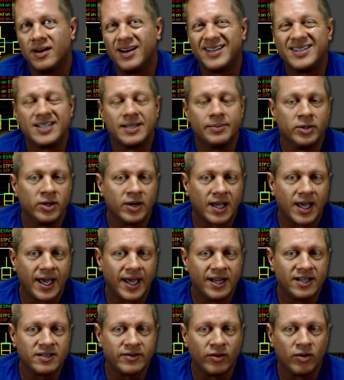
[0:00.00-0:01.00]
in a similar
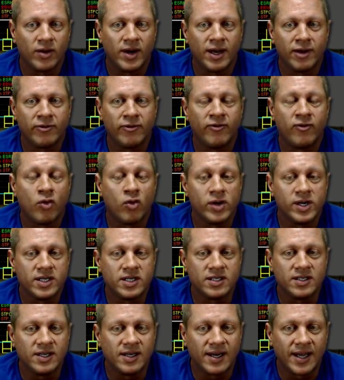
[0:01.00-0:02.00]
case of around 4
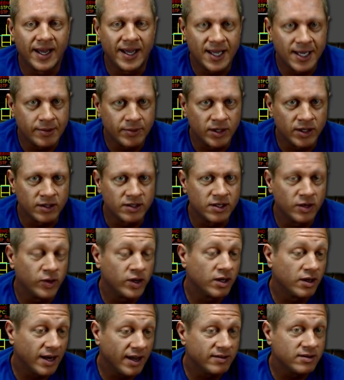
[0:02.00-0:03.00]
inches in diameter.
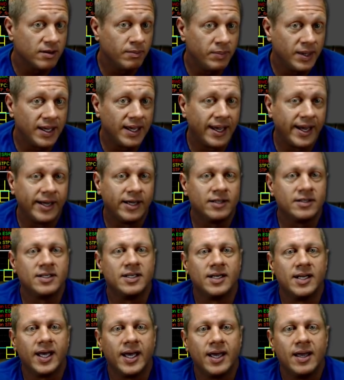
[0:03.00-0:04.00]
So we could have some big hail
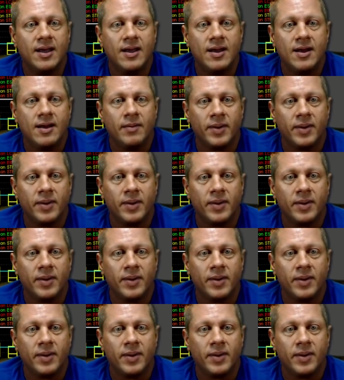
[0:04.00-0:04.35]
today.